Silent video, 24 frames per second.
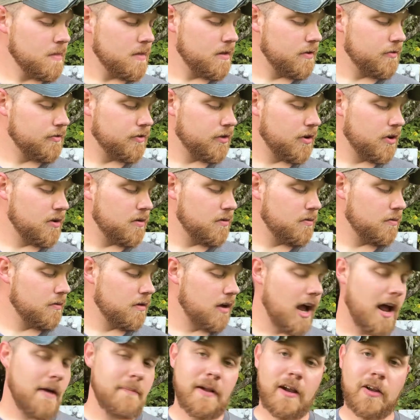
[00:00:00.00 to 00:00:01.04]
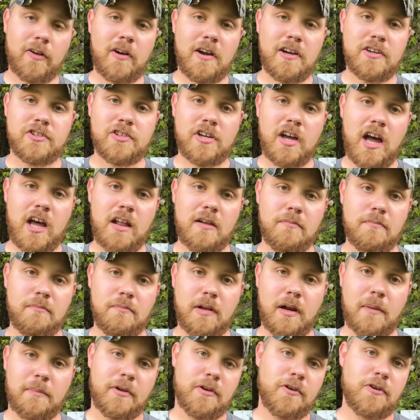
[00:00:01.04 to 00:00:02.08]
So I'm not a great shot, but
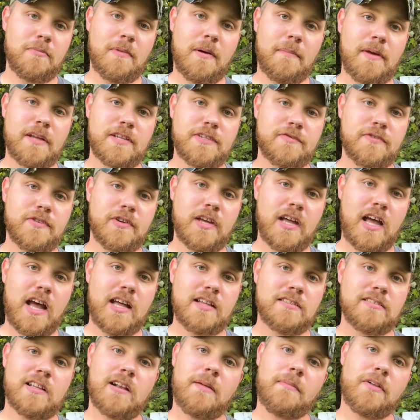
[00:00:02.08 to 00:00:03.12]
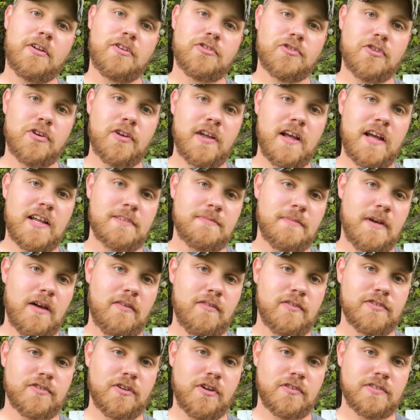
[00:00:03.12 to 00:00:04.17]
I'm going to do my best for you guys, and I'm going to show you guys my
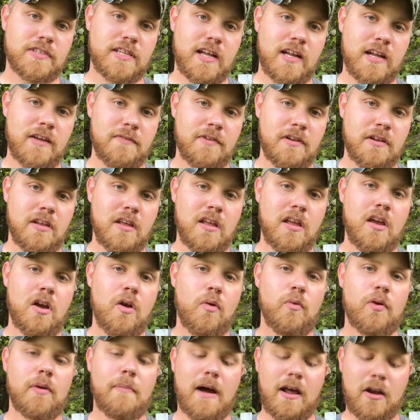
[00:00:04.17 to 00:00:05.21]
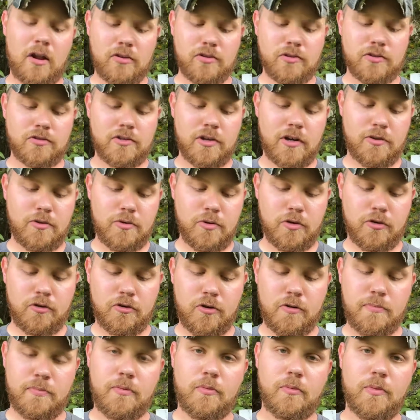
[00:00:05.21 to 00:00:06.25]
results out of it. We might also try to do a
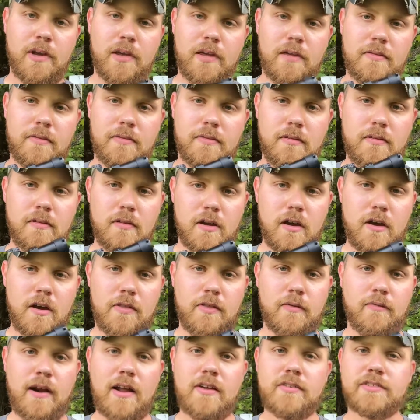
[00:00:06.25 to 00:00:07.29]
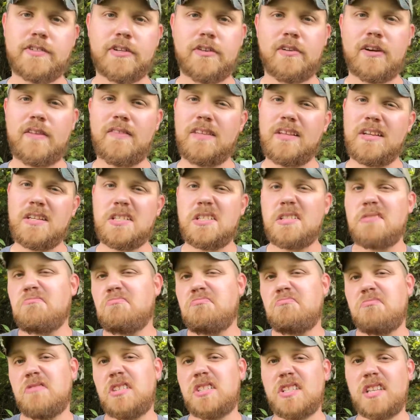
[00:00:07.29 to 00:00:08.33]
group with the rounds that are in this,
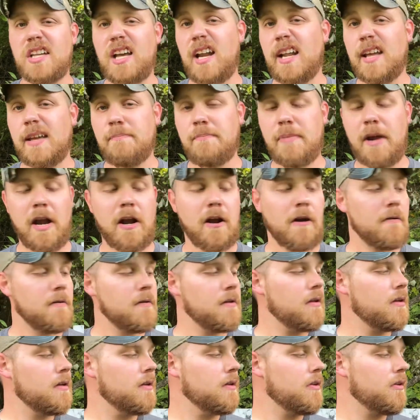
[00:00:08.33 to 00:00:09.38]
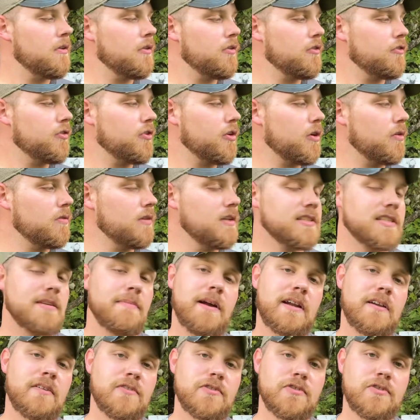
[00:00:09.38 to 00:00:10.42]
just to kind of compare. So let's get
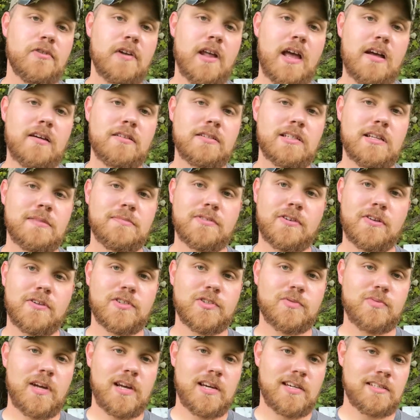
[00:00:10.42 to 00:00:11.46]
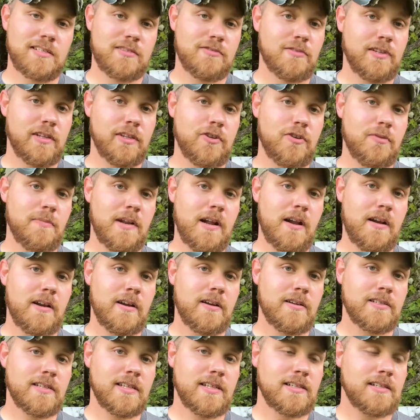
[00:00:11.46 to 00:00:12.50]
back to the shoot house. I'm starting to sweat because it's really humid out here
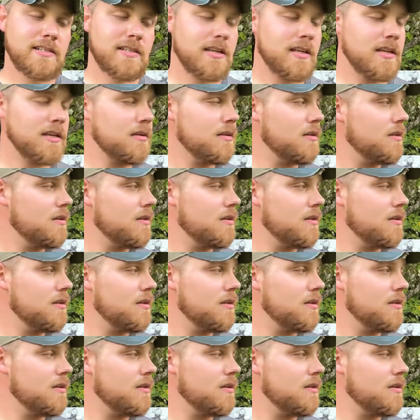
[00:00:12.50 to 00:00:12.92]
in Tennessee.